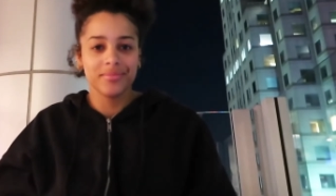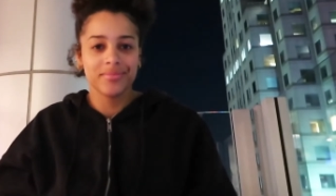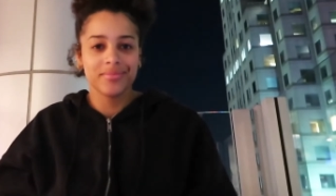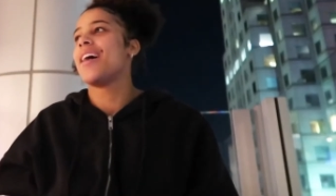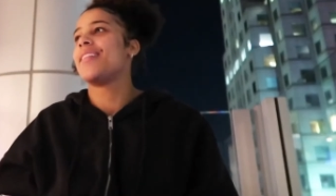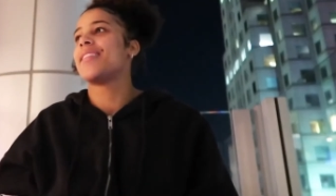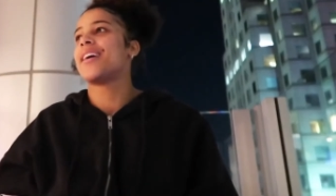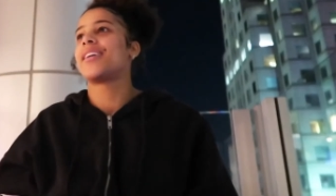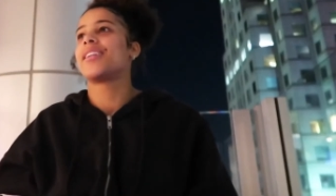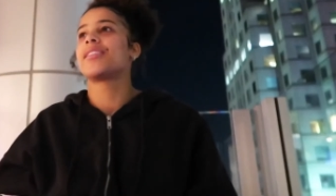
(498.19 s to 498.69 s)

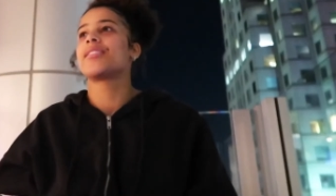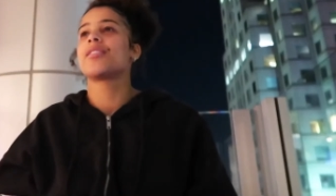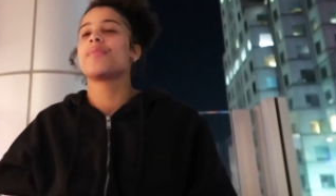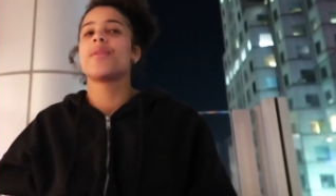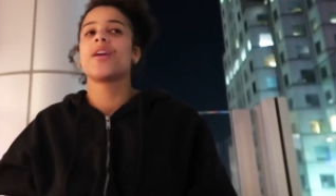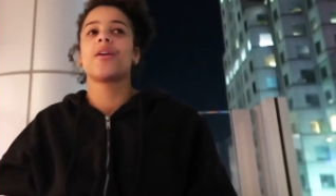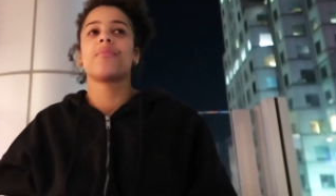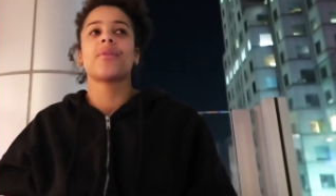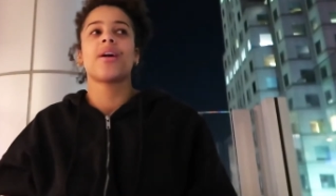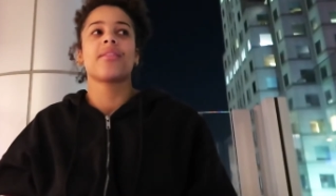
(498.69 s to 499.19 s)
And that doesn't
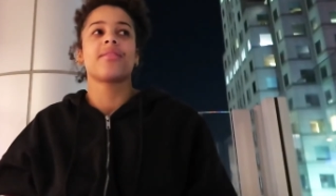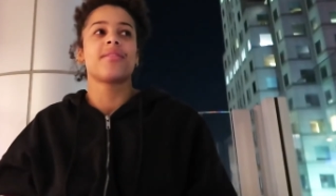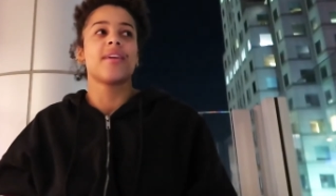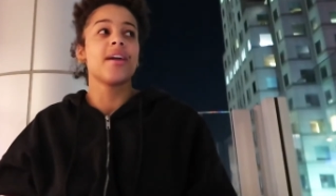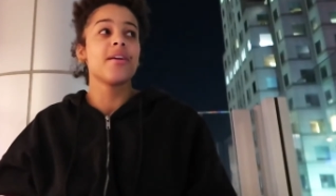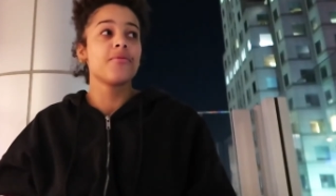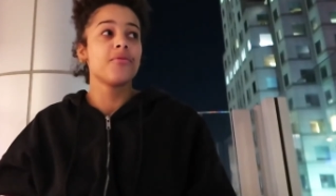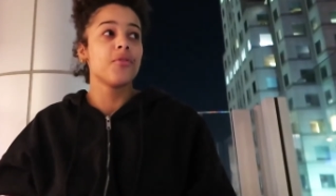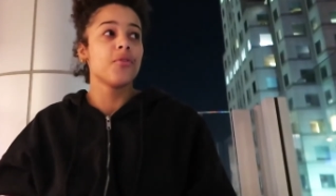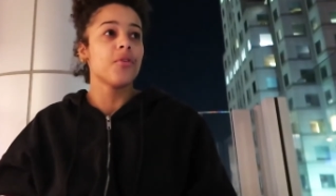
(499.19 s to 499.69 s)
mean I'm not
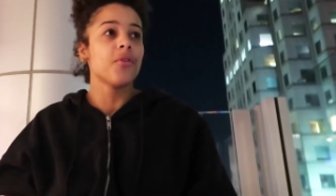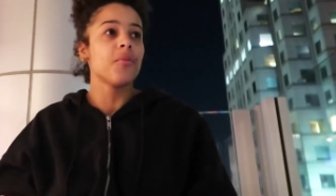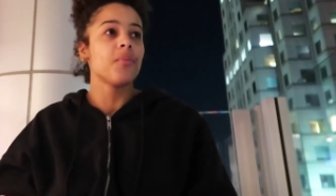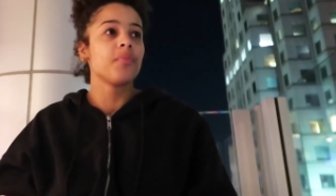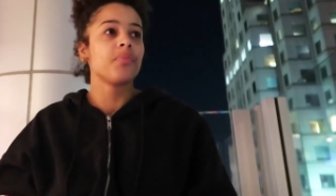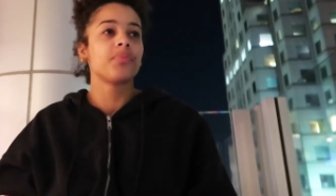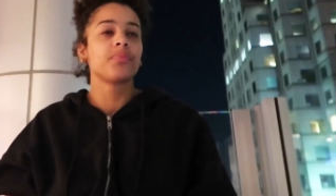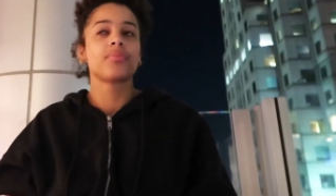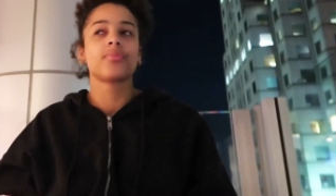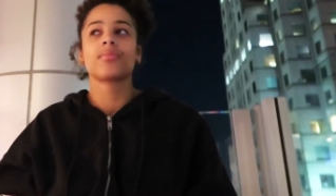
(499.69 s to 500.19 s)
thankful.
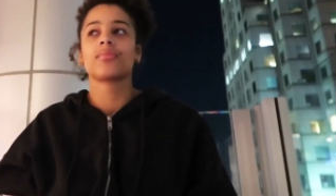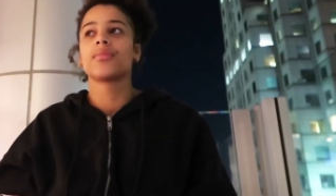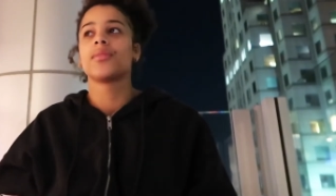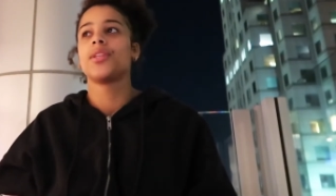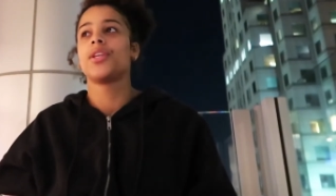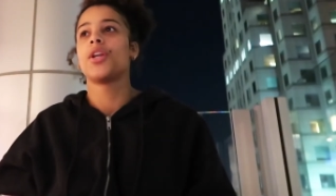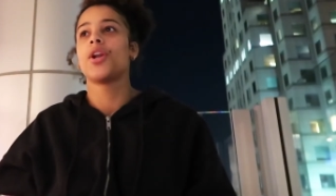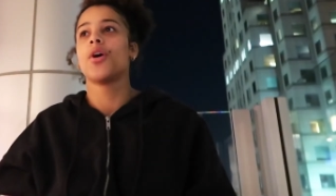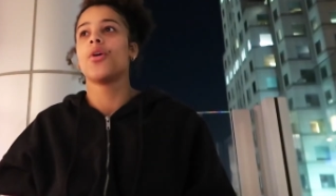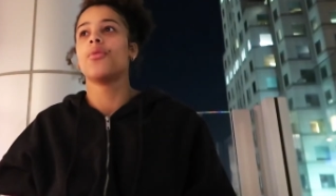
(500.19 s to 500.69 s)

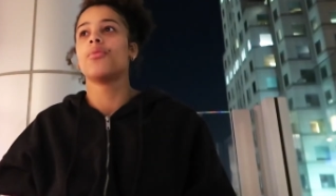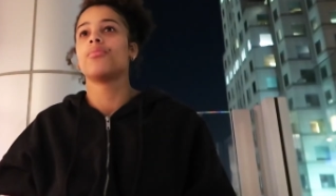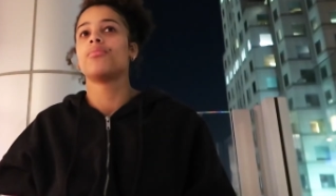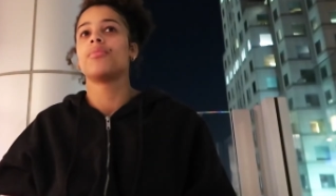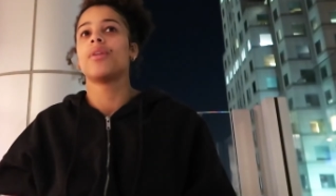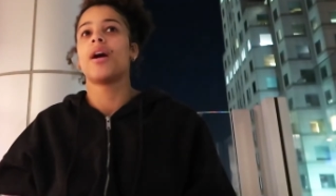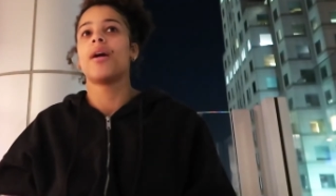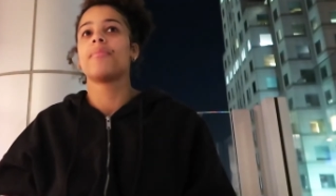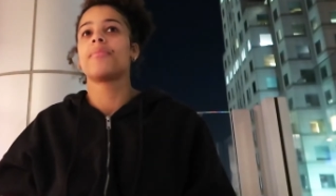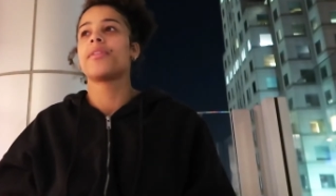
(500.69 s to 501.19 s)
You know,
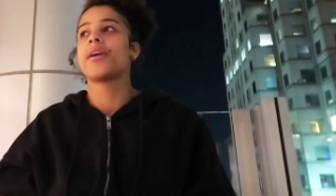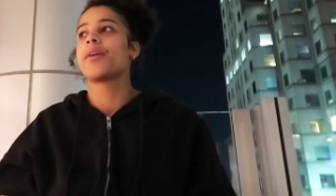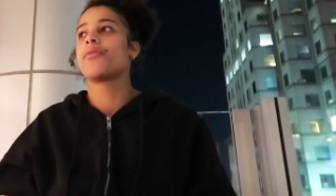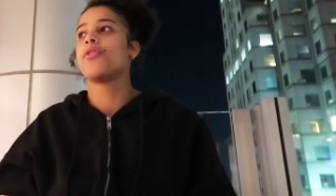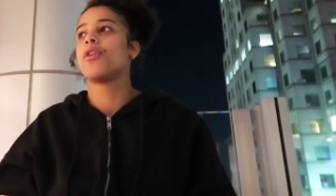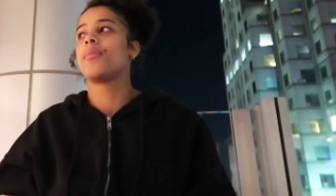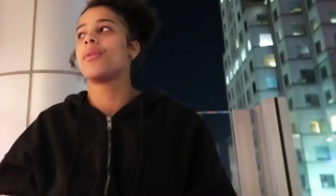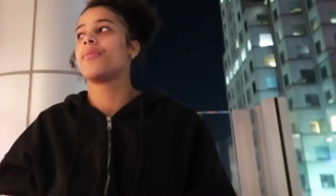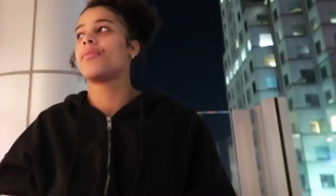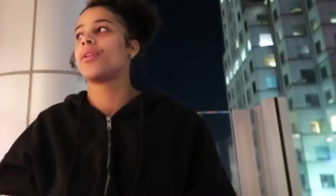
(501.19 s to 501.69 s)
I'm
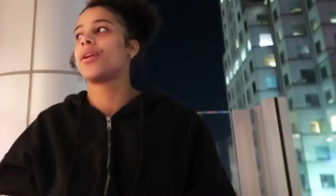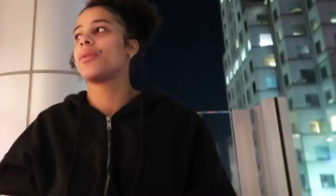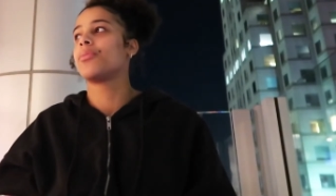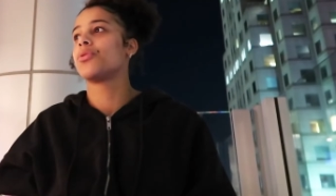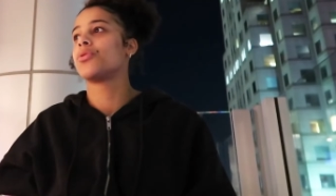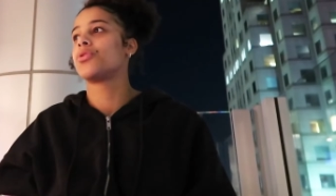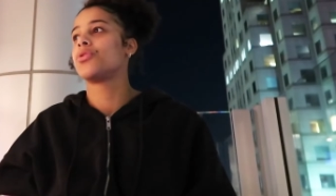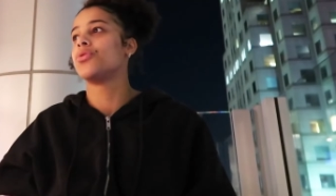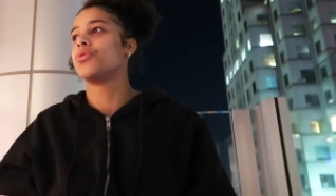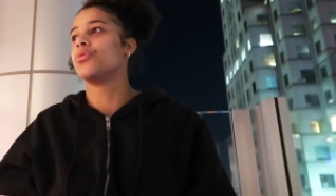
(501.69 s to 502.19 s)
thankful I'm even
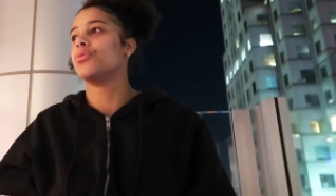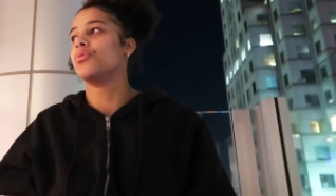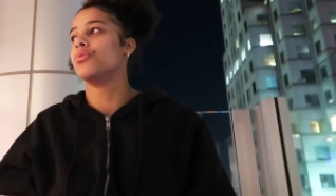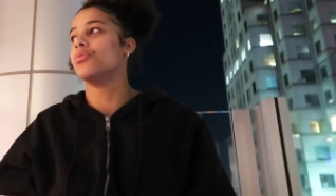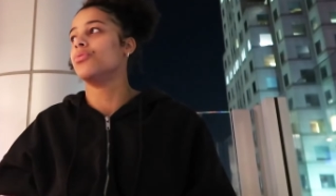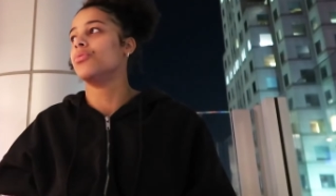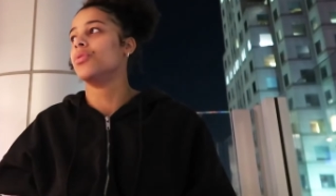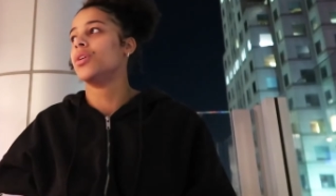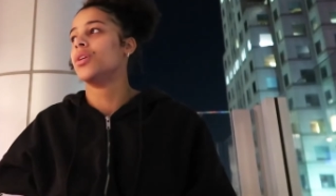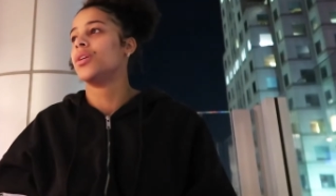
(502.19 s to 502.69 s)
able
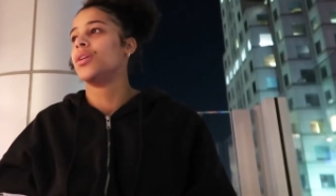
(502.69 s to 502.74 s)
to,